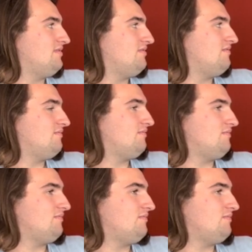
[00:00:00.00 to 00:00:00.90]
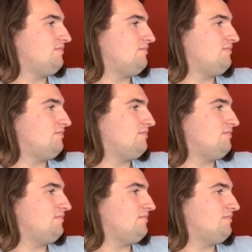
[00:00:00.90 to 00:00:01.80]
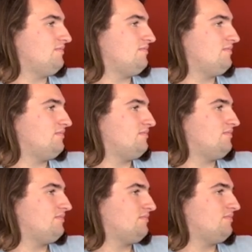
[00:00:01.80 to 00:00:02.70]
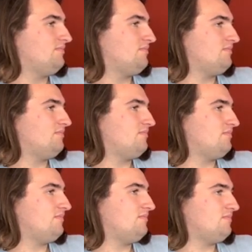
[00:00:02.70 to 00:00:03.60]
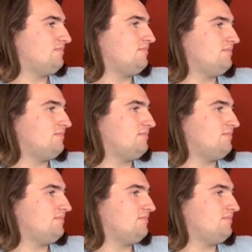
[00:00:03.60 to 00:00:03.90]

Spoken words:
(not speaking)